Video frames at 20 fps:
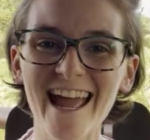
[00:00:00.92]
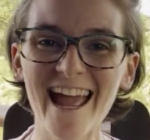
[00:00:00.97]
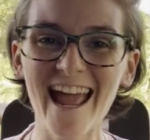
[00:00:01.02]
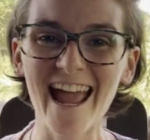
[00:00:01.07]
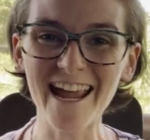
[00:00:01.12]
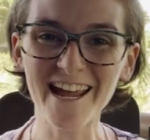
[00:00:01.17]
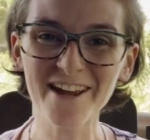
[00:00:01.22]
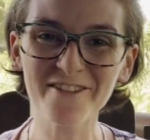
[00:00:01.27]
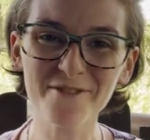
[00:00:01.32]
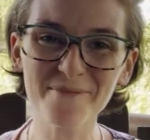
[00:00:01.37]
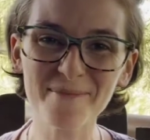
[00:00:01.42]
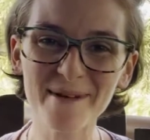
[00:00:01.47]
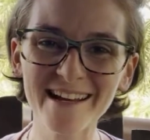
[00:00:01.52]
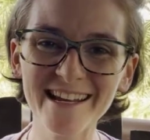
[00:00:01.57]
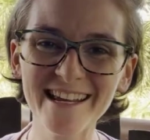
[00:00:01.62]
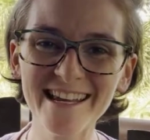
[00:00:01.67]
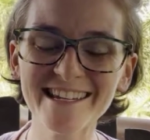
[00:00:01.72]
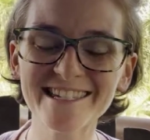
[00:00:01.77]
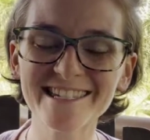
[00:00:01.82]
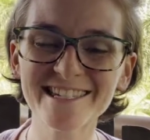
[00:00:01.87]
Hey
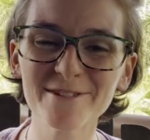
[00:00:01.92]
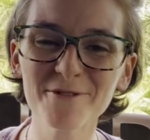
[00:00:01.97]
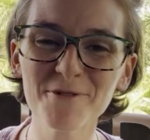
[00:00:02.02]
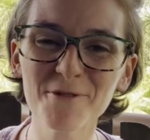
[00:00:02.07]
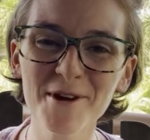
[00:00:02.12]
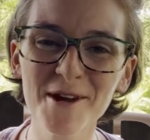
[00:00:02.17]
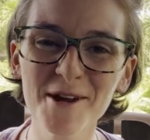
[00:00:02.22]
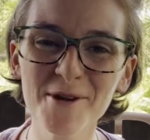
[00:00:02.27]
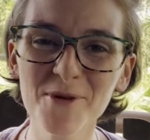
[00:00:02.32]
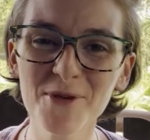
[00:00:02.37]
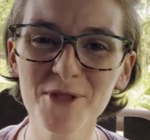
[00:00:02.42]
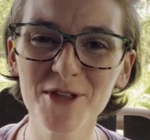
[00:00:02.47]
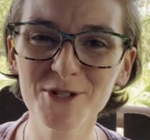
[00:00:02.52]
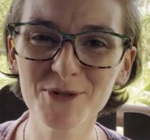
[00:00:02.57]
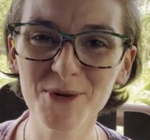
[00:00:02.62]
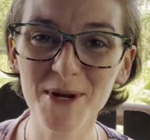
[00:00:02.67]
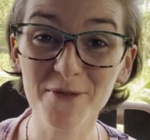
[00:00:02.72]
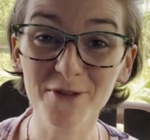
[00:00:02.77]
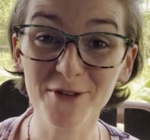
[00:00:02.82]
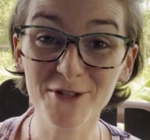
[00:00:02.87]
everybody, it's Lauren with the
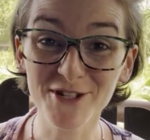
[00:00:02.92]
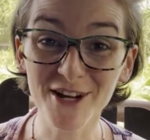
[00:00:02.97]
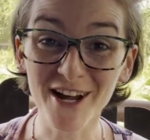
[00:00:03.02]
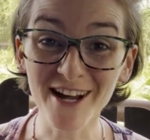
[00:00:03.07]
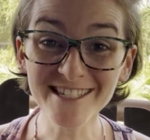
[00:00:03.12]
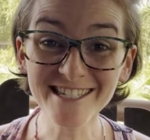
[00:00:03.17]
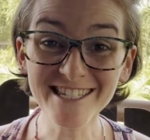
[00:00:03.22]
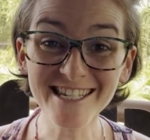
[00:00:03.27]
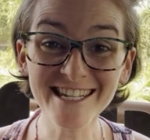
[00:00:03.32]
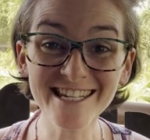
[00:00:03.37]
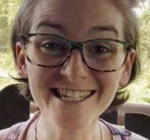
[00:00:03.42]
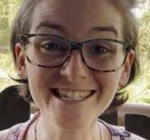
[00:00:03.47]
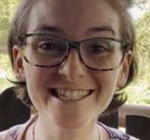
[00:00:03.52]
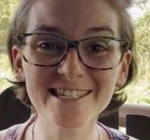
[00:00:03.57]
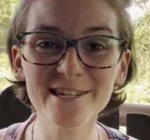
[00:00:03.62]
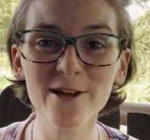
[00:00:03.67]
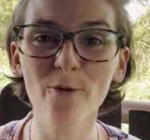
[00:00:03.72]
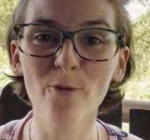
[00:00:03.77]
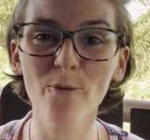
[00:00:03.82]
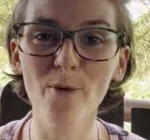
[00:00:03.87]
Joyful Johnsons.
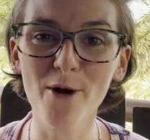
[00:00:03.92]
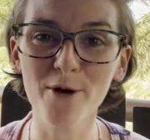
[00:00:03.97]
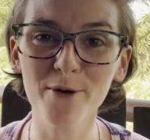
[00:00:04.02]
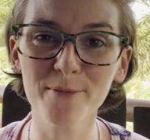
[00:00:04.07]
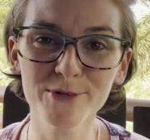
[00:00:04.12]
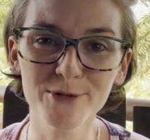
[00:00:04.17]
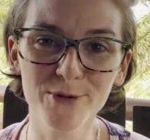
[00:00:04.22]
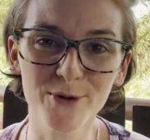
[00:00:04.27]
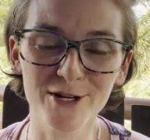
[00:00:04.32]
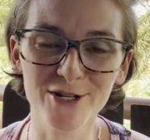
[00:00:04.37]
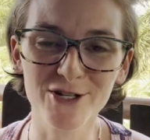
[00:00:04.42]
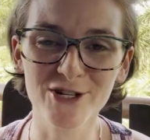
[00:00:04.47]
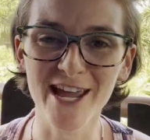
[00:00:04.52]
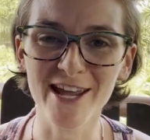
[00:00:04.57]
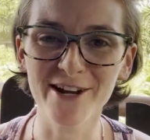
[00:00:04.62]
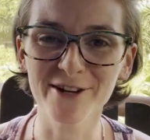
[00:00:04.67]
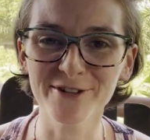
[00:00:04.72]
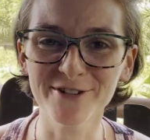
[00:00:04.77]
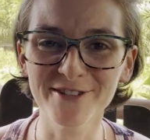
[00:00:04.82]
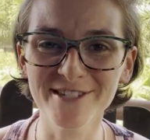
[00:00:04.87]
Welcome to our
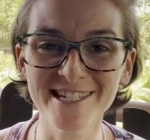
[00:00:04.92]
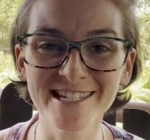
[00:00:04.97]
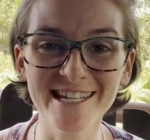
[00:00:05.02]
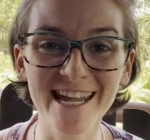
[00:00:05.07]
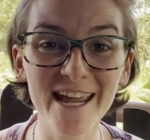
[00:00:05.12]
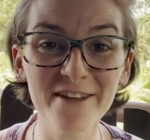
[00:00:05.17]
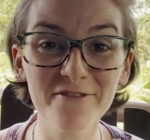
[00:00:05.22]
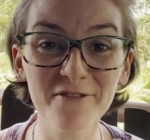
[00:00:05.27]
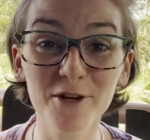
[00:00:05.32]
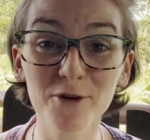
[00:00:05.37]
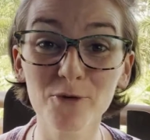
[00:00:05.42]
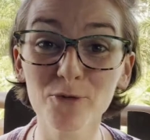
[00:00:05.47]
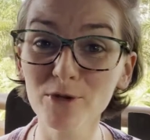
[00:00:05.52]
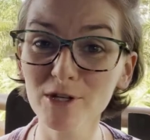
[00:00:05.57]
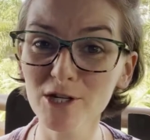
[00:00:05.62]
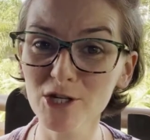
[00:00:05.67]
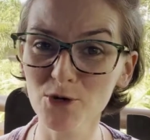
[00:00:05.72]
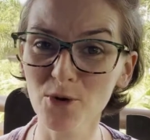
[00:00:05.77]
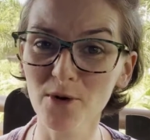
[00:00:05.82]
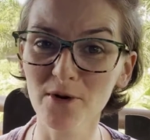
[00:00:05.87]
channel. Today I've got a
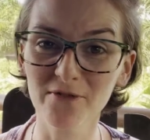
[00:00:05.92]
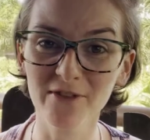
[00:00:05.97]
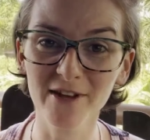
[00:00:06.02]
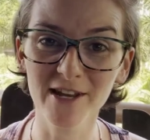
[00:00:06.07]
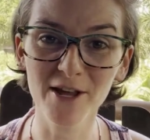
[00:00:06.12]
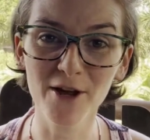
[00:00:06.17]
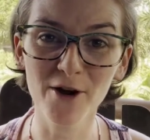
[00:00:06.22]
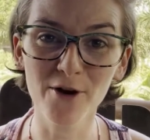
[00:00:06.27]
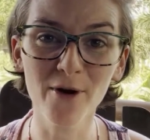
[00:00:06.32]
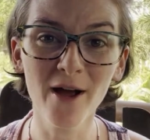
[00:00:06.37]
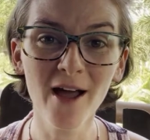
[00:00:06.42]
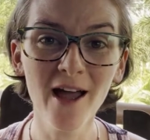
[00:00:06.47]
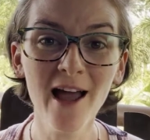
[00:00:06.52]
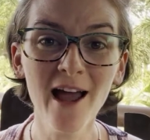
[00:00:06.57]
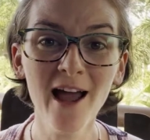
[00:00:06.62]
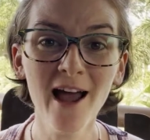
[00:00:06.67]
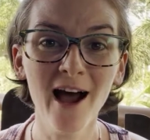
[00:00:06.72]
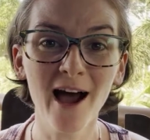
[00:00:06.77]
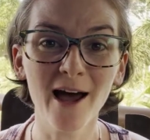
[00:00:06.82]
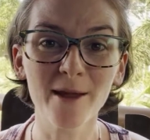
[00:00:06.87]
really short video
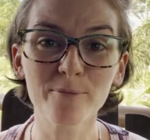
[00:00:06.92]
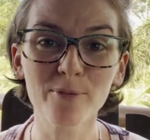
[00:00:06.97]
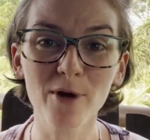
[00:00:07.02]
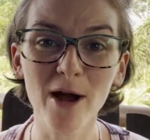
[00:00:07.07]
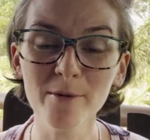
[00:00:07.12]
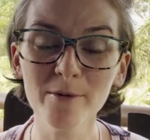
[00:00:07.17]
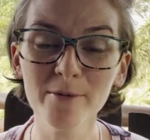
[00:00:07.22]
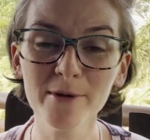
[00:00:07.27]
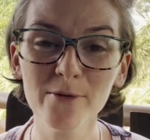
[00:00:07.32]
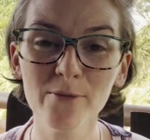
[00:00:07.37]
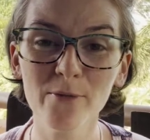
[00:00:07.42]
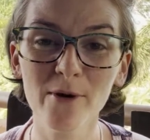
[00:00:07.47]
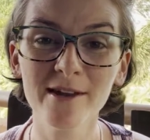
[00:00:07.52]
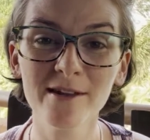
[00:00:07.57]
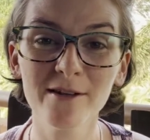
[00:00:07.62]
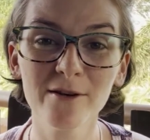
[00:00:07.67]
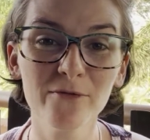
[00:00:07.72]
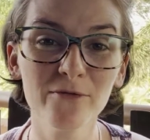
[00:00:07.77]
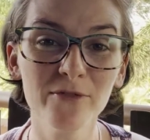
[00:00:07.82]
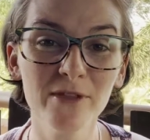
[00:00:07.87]
on probably one
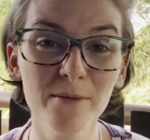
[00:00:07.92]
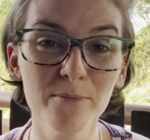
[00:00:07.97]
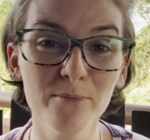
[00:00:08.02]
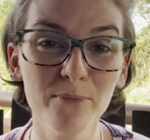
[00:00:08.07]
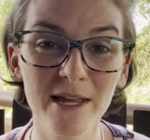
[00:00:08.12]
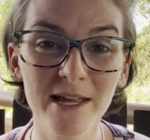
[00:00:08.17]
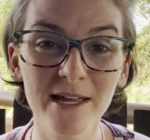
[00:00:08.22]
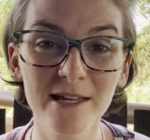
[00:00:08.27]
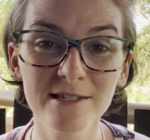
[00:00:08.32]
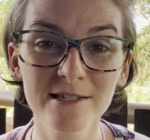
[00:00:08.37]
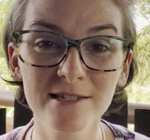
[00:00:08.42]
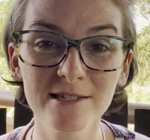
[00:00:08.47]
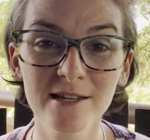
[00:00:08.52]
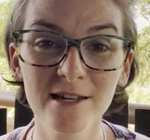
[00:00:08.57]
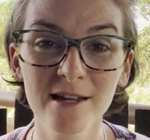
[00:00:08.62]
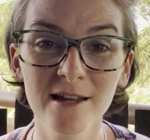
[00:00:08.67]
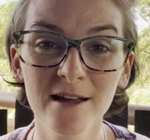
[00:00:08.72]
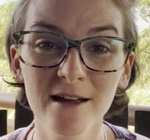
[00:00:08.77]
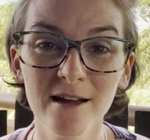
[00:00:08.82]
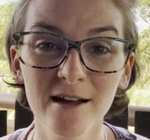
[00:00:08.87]
of the biggest,
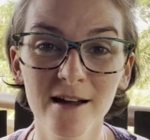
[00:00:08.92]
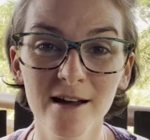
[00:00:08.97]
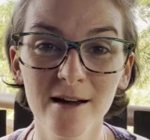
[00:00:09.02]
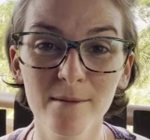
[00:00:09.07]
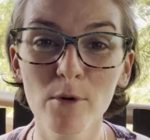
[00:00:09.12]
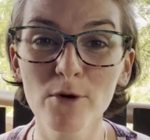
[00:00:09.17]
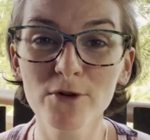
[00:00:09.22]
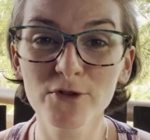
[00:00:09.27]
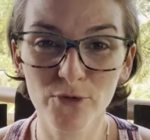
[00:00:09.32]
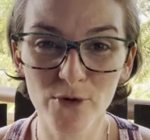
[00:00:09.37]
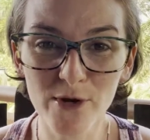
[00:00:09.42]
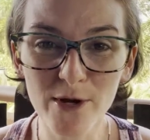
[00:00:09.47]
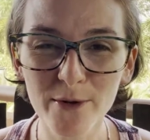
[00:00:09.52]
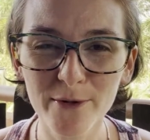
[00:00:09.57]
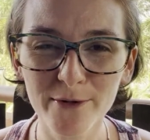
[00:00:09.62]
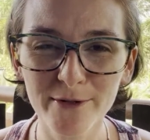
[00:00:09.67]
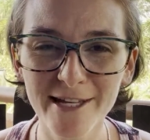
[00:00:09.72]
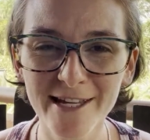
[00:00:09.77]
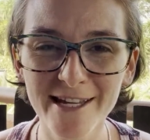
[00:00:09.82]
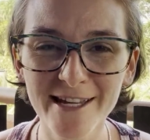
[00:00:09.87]
most
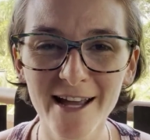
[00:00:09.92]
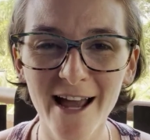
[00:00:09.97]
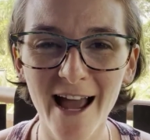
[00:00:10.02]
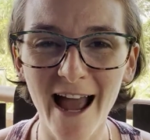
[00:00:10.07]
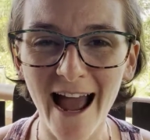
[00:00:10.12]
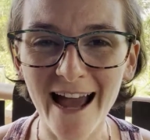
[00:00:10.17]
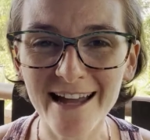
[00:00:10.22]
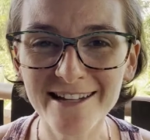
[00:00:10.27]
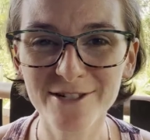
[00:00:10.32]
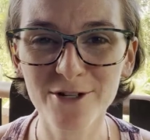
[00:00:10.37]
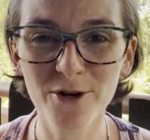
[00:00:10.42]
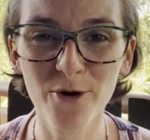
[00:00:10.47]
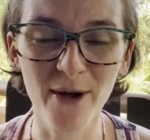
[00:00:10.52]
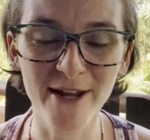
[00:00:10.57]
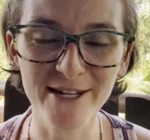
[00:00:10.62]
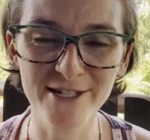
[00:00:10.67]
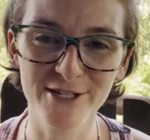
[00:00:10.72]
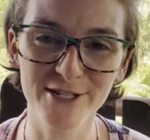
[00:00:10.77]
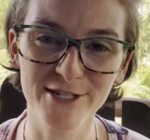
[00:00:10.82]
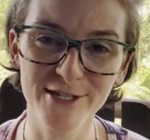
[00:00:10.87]
frequently asked
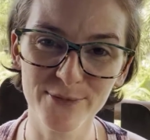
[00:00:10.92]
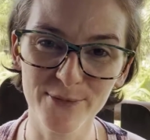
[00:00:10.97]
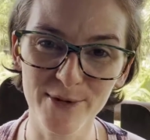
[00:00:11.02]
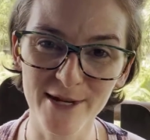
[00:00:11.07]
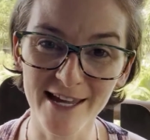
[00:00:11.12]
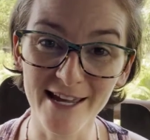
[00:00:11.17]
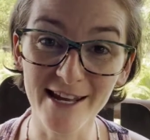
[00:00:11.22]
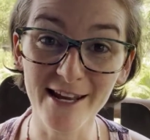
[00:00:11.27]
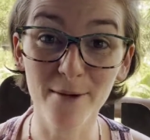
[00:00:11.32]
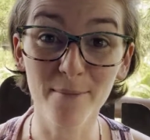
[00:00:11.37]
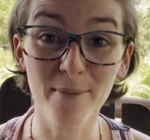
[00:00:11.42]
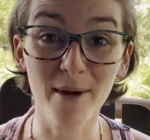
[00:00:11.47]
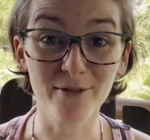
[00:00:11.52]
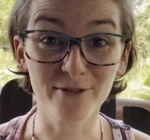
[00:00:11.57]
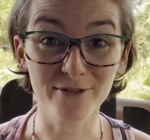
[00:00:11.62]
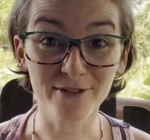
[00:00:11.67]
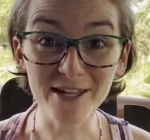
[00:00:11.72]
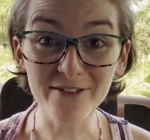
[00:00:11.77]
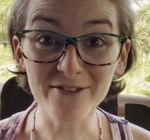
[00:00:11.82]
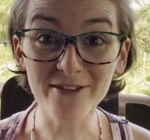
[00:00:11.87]
questions we get
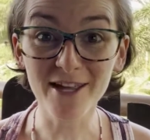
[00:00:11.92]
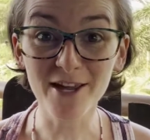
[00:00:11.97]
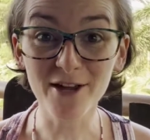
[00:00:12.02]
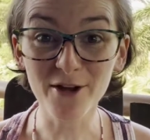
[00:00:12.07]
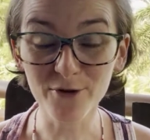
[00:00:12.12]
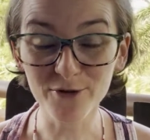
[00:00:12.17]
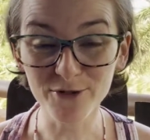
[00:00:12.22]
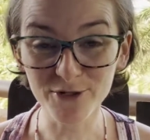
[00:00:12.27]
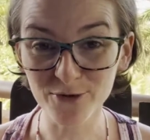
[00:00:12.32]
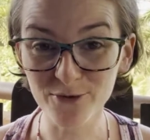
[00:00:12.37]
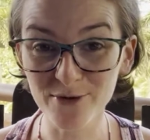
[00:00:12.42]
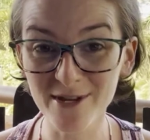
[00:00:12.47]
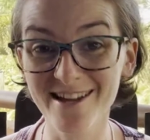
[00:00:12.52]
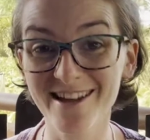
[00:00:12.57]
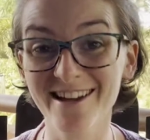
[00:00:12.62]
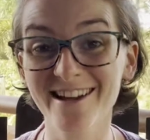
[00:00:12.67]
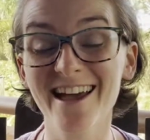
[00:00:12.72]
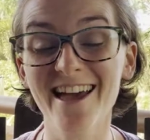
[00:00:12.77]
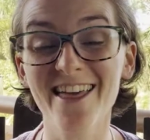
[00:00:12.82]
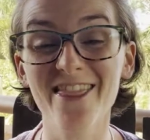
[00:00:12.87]
about living in Costa
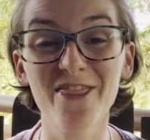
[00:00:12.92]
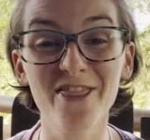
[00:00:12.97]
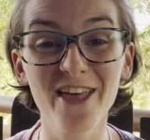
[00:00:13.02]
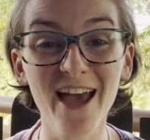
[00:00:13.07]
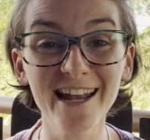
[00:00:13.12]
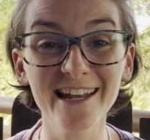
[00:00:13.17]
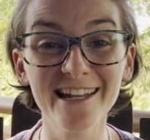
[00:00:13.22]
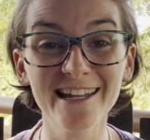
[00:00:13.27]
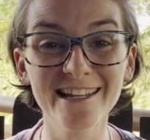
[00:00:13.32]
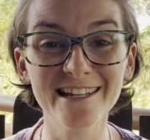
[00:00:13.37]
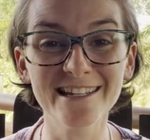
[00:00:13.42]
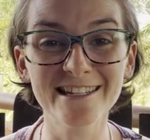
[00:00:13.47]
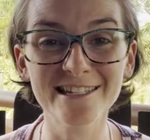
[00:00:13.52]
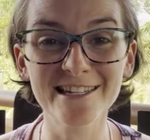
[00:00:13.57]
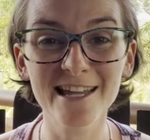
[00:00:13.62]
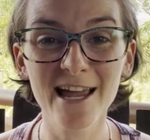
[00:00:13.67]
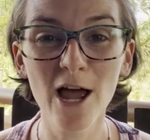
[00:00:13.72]
Rica, and that is,